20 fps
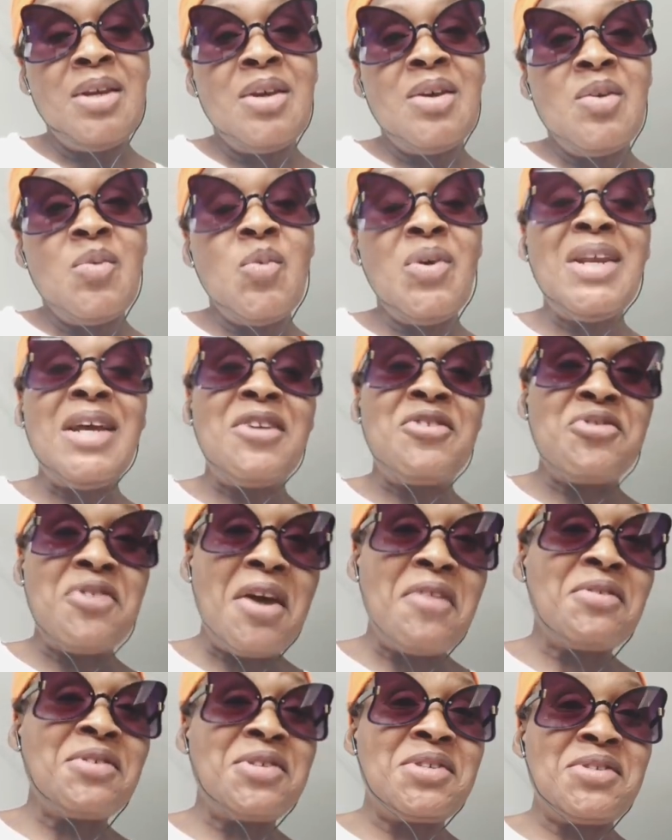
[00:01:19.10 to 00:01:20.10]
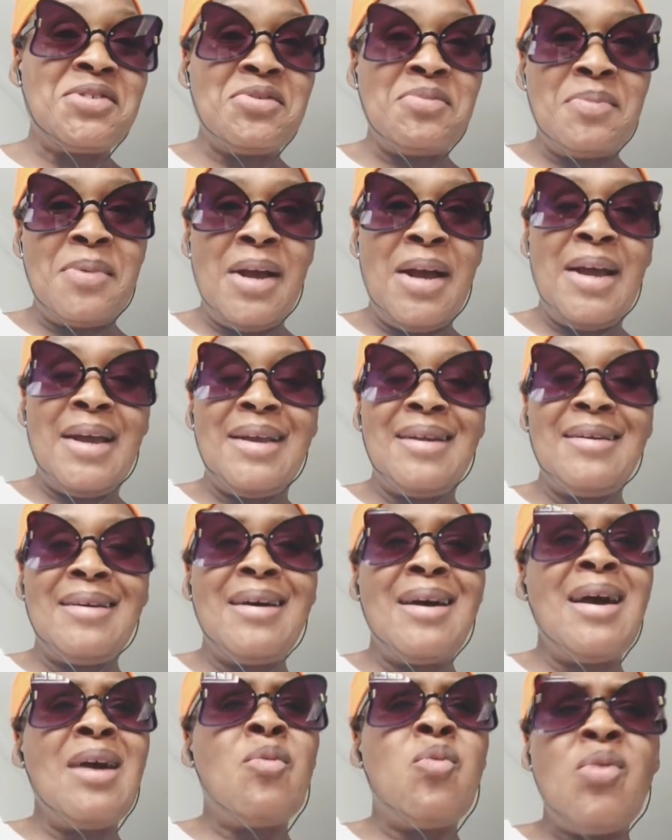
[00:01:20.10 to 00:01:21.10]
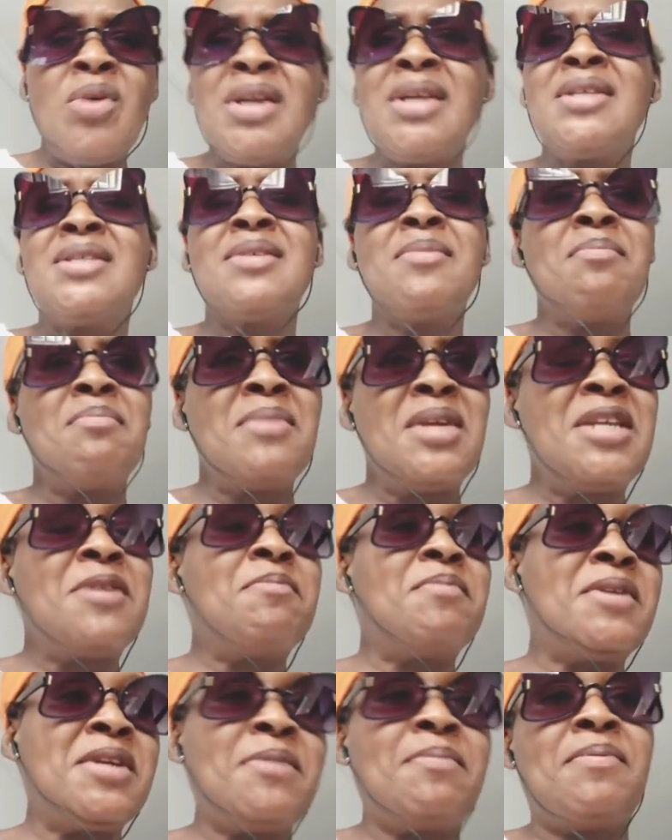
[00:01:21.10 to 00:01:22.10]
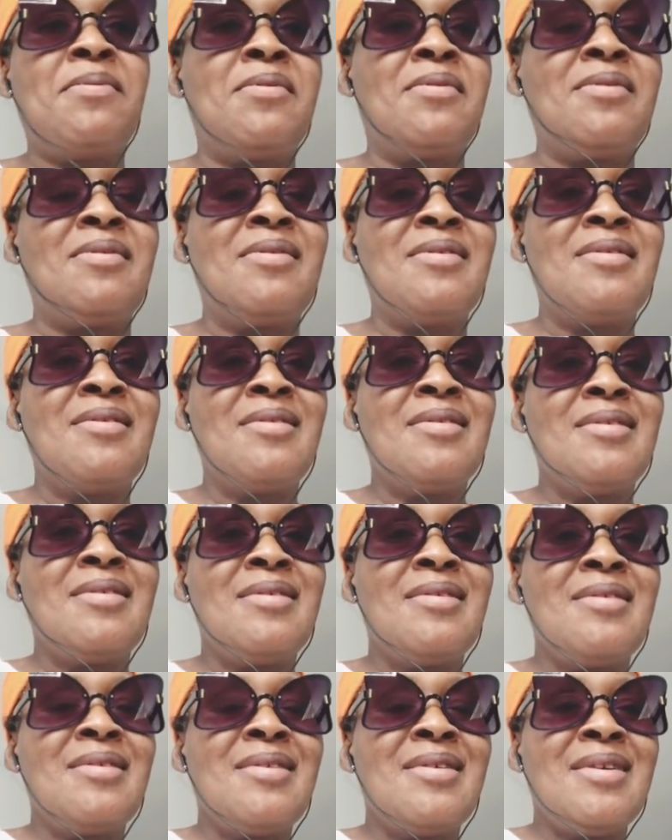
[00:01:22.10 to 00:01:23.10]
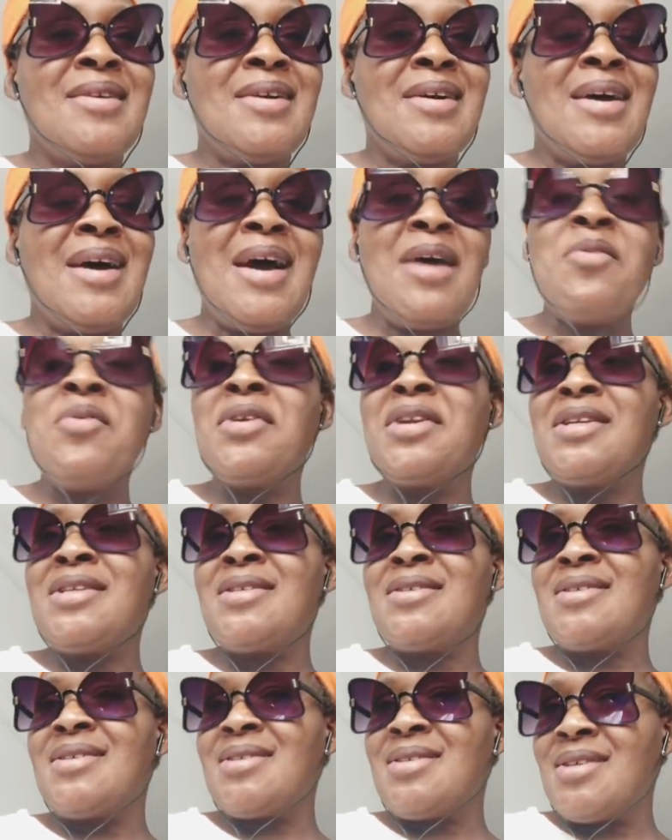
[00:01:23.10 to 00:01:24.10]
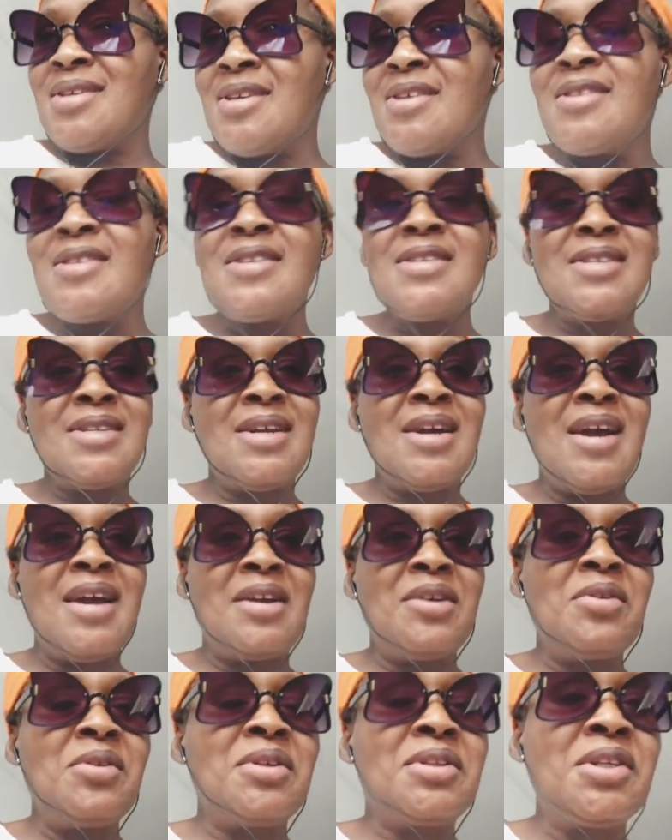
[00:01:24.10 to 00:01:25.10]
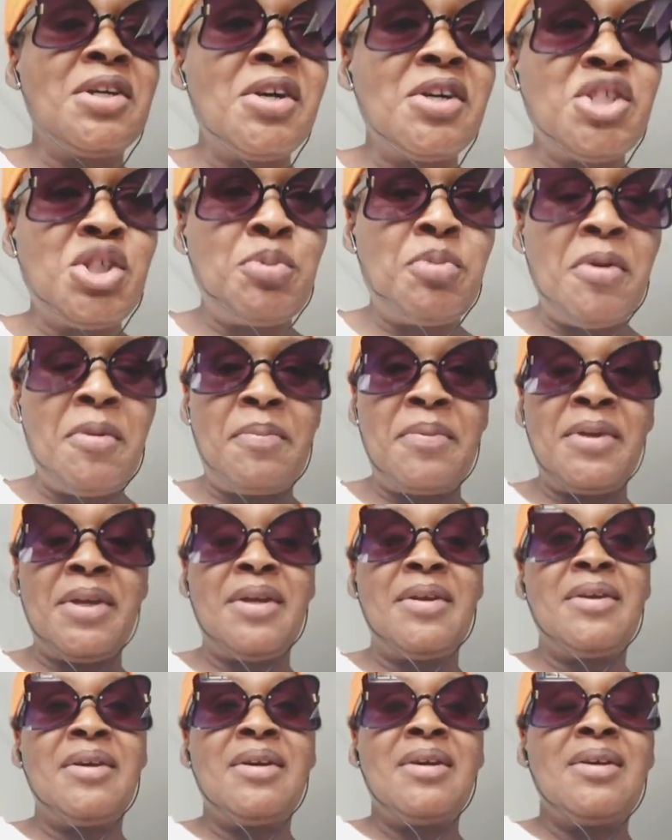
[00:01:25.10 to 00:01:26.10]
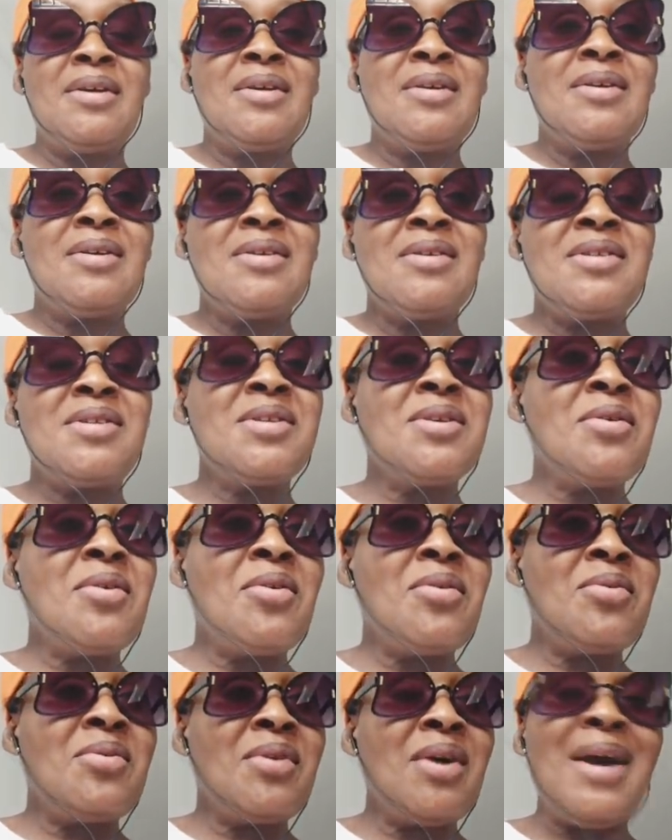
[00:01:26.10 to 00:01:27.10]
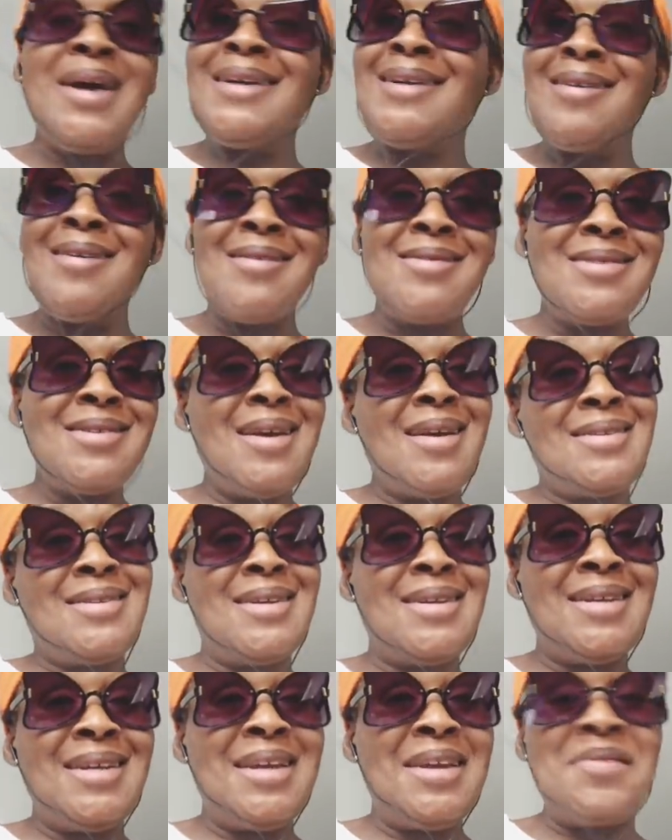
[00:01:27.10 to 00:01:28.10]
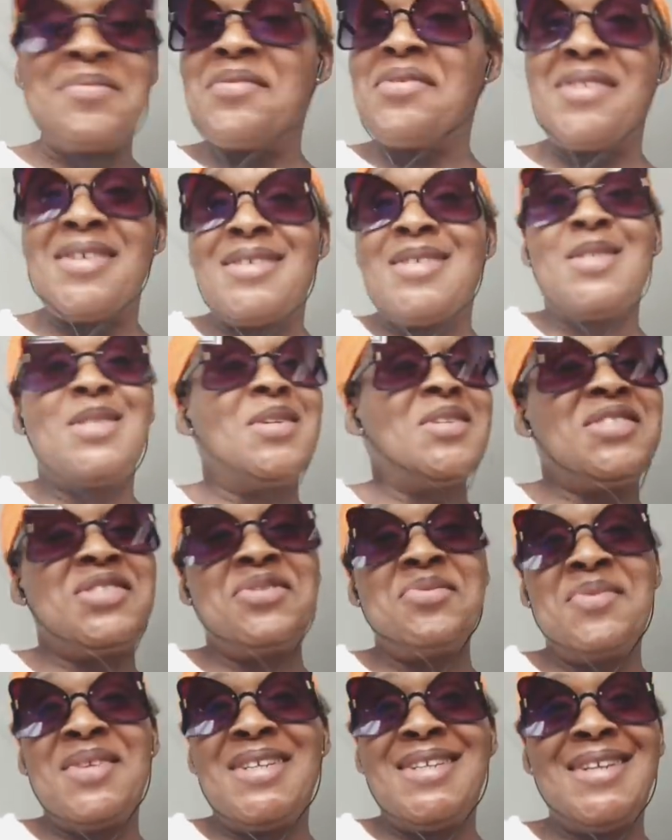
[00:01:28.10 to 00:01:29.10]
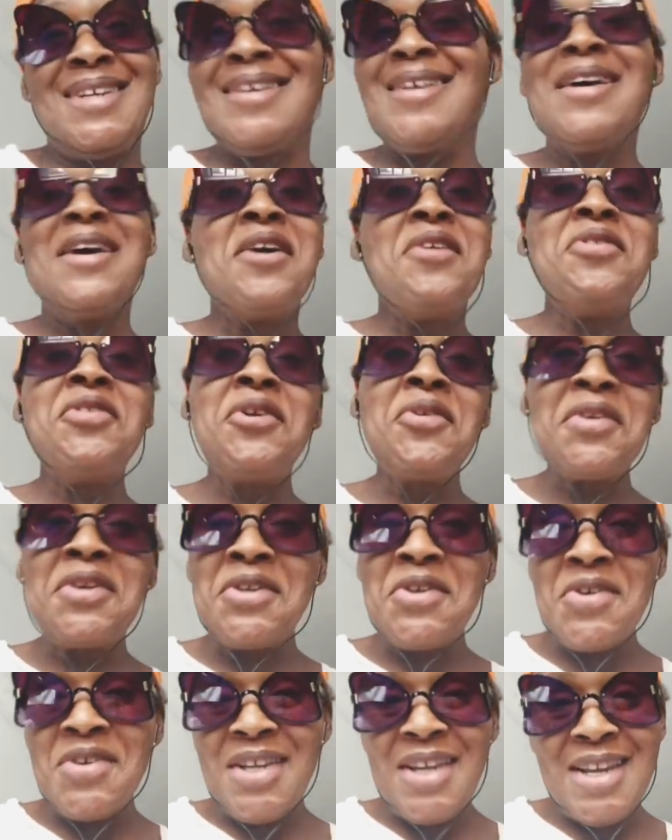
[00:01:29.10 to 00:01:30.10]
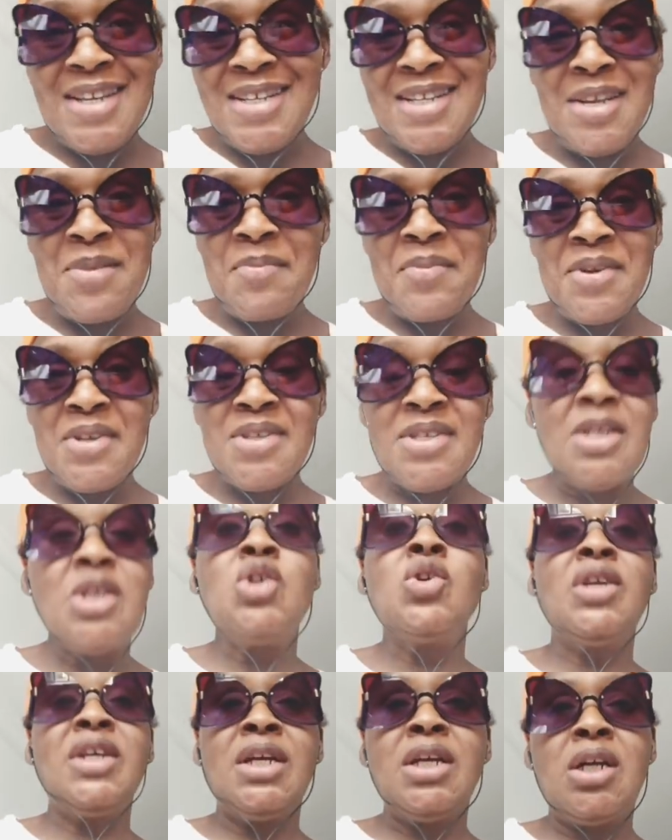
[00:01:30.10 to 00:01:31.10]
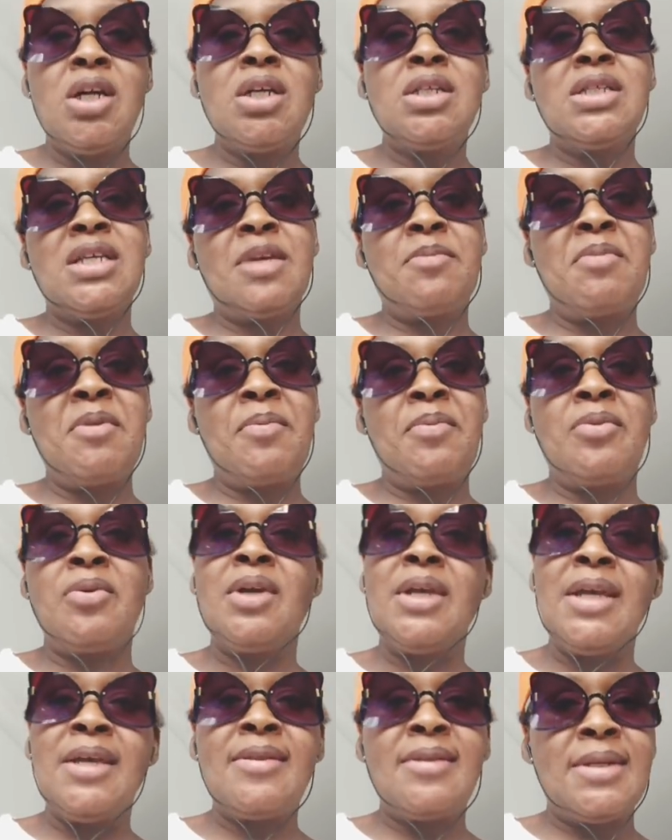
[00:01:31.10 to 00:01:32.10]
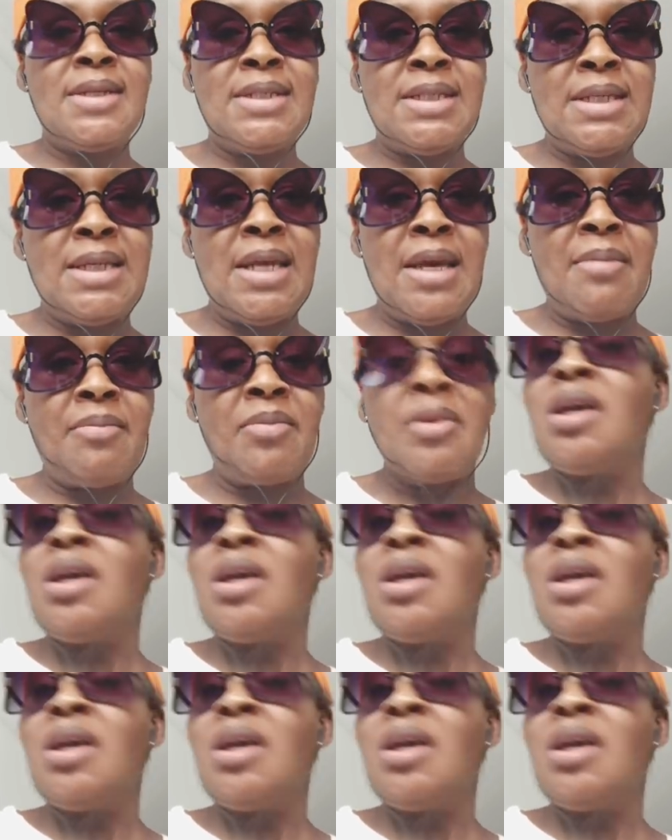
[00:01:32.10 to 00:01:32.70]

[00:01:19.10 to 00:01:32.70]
When I traveled to Dubai, I wanted to meet people. I wanted to see this guy called Hushpuppi. So I contacted him. This is social media. There are no gatekeepers. You can contact people in the DM.